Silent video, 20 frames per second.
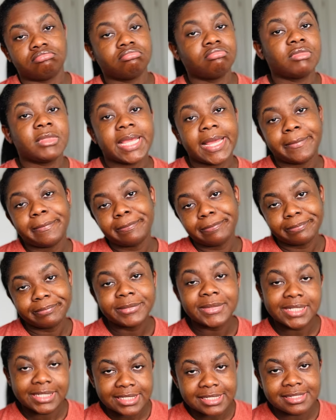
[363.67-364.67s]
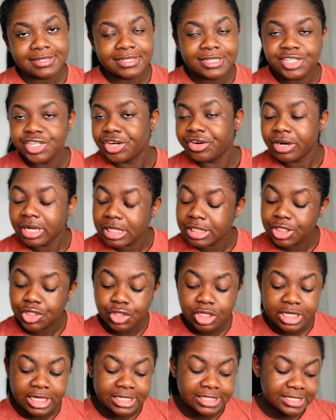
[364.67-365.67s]
Yeah, it's the
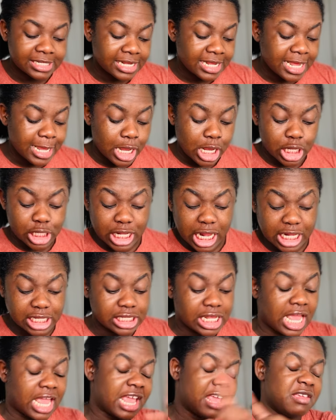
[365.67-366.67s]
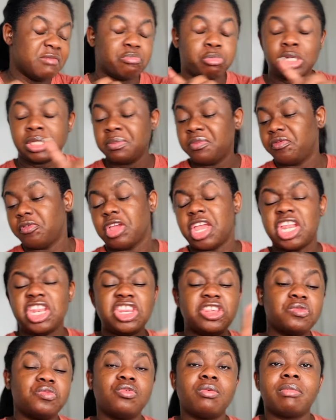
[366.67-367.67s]
generalization that impossible for
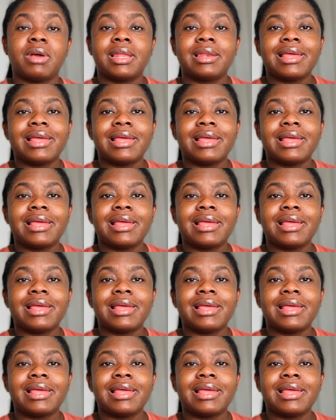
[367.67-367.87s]
any woman.